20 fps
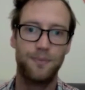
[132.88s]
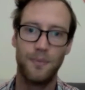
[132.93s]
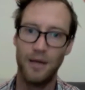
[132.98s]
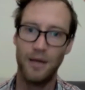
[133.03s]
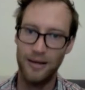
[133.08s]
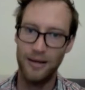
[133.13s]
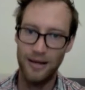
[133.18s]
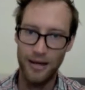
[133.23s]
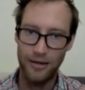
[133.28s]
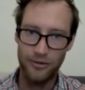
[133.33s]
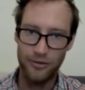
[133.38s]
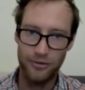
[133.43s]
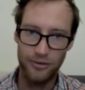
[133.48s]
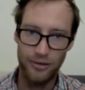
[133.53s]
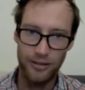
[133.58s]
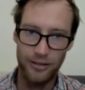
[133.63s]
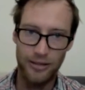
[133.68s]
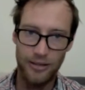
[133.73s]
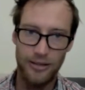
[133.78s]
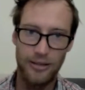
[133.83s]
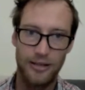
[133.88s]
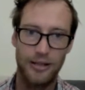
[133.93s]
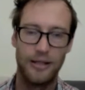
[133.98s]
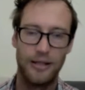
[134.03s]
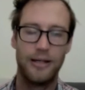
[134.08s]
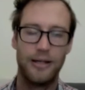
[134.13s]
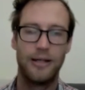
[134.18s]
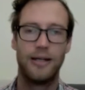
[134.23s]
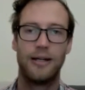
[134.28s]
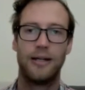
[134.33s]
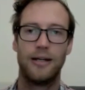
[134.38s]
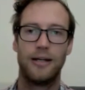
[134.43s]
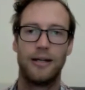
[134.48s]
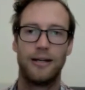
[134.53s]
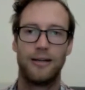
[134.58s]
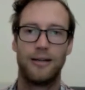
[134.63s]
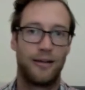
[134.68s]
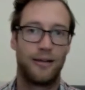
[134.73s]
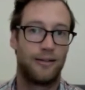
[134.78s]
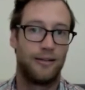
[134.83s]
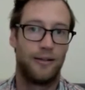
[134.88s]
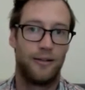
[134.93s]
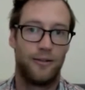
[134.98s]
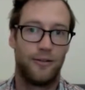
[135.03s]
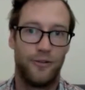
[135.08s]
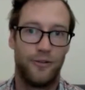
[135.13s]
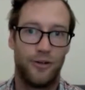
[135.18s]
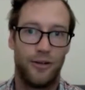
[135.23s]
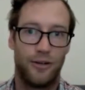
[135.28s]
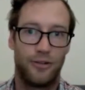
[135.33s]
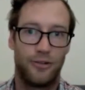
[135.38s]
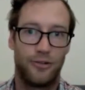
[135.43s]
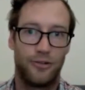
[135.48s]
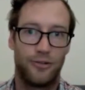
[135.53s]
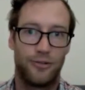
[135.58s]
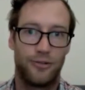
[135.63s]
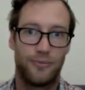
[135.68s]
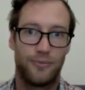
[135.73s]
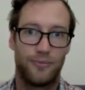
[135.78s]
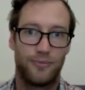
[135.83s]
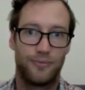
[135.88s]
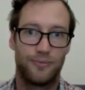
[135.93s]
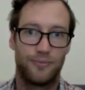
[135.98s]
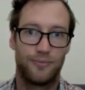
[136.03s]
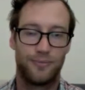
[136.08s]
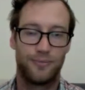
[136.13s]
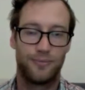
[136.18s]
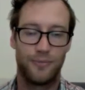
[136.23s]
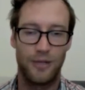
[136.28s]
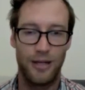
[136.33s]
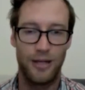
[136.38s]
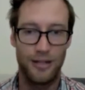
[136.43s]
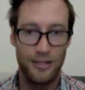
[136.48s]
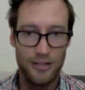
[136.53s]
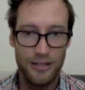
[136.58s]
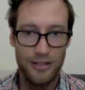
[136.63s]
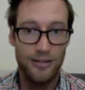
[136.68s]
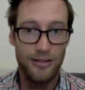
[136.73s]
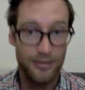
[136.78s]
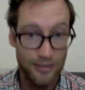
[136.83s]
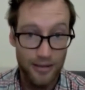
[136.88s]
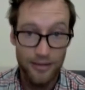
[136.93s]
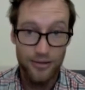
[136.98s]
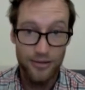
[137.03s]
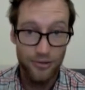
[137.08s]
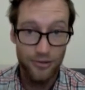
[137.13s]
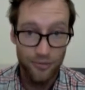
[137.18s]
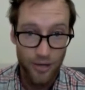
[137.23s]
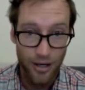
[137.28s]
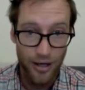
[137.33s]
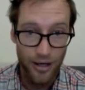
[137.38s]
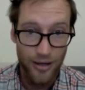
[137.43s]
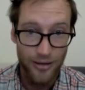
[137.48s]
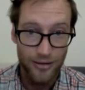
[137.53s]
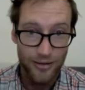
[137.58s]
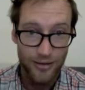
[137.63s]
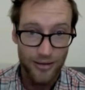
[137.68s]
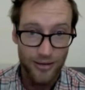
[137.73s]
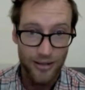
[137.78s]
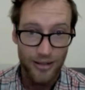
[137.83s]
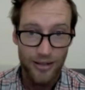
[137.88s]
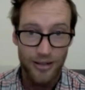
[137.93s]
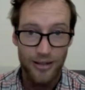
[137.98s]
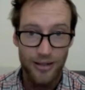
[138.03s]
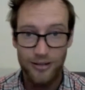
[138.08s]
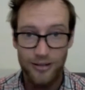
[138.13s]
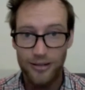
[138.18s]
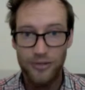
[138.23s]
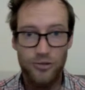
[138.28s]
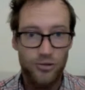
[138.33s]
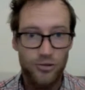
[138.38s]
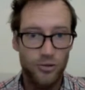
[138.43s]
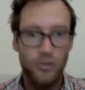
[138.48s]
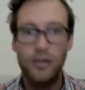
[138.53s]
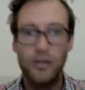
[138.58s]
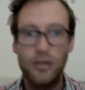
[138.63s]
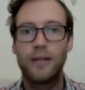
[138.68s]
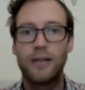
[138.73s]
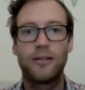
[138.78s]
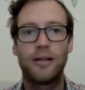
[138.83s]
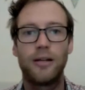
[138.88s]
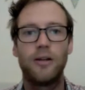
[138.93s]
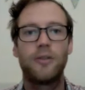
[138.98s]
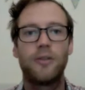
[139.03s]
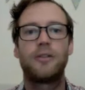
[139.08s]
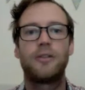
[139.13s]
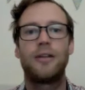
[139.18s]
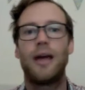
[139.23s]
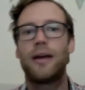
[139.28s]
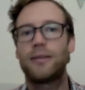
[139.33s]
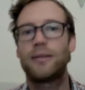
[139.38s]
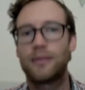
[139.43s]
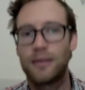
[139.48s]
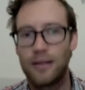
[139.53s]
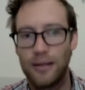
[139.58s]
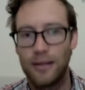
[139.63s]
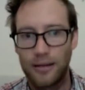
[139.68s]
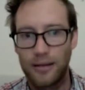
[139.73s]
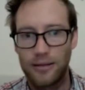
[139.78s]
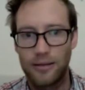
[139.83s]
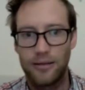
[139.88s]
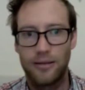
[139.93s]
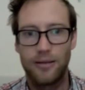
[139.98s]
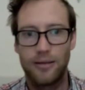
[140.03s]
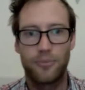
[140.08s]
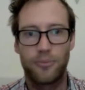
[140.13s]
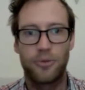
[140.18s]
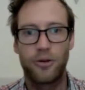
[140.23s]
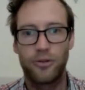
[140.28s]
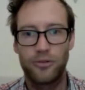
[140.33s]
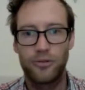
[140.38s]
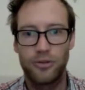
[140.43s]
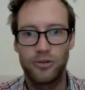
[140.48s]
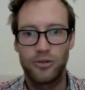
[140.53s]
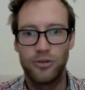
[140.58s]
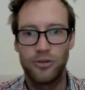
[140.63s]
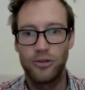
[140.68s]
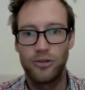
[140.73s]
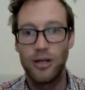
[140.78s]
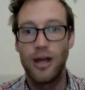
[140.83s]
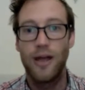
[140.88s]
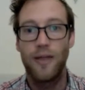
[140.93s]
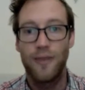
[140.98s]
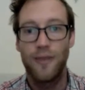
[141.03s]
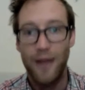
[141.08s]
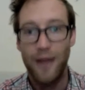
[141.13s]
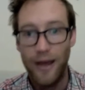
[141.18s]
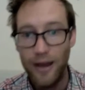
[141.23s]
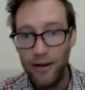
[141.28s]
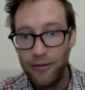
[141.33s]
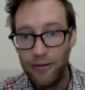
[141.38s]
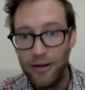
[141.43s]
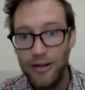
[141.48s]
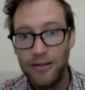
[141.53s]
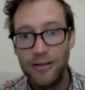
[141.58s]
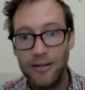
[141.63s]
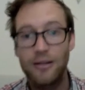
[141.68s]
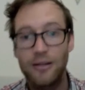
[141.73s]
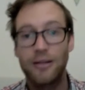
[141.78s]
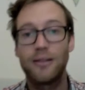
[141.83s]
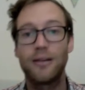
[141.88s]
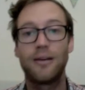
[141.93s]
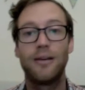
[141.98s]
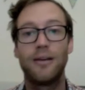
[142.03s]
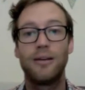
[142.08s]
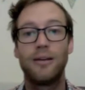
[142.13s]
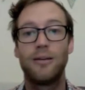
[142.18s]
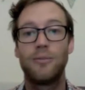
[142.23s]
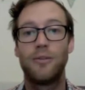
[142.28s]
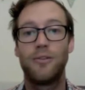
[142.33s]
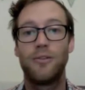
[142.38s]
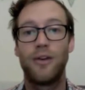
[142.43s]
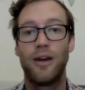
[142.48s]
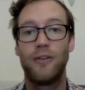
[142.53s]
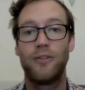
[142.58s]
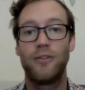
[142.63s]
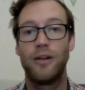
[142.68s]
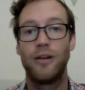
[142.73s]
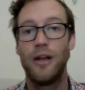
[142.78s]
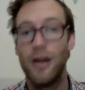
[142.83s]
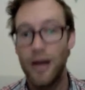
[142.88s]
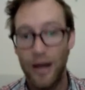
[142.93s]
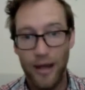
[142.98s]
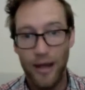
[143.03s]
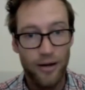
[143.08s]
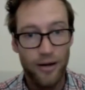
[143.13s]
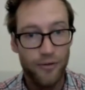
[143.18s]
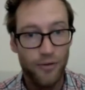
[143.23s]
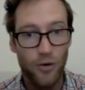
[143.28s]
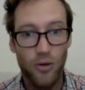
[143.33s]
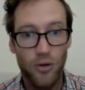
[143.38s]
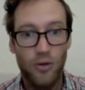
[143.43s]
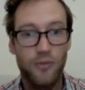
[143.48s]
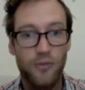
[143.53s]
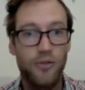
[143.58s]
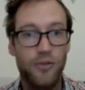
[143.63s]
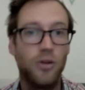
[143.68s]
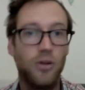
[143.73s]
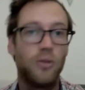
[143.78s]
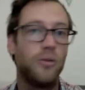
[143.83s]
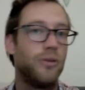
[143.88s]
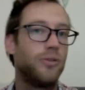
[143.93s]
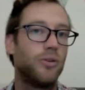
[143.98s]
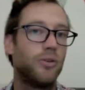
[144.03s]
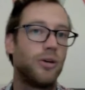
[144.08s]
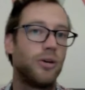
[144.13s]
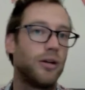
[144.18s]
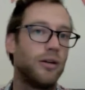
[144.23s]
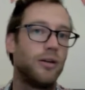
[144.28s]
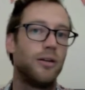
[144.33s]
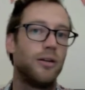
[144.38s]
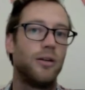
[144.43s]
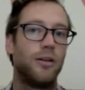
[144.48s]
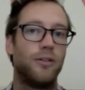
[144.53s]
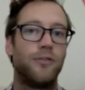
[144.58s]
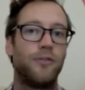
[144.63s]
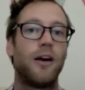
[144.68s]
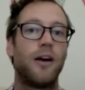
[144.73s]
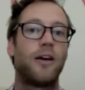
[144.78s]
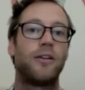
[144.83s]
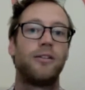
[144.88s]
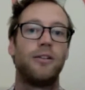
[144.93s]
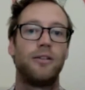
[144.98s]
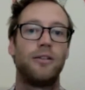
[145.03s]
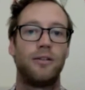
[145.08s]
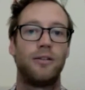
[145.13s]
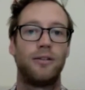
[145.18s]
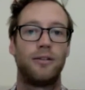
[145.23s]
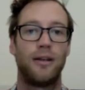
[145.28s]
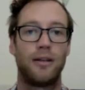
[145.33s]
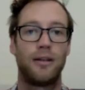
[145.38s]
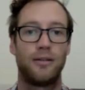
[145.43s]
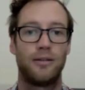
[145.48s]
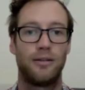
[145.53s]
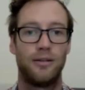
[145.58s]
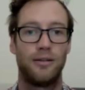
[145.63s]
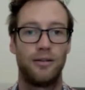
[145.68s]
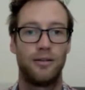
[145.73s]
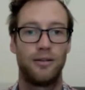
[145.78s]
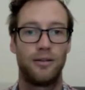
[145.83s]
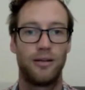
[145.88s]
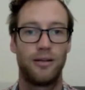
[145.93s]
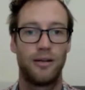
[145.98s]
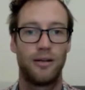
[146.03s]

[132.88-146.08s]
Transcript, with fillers: And naturally, they said the first. And Jesus says, You're right. He says, Truly I tell you, the tax collectors and the prostitutes, they are entering the kingdom of heaven ahead of all of you. He's talking to the Pharisees and the Sadducees.